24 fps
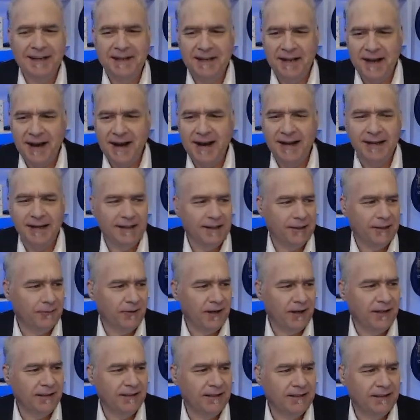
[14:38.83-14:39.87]
of nodding,
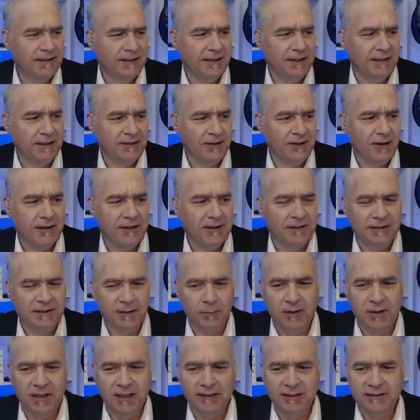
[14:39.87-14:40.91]
right, until they talk to
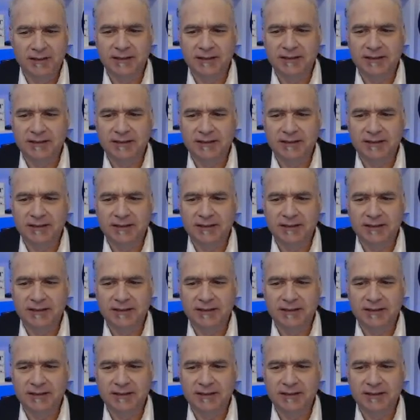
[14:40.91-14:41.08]
somebody else.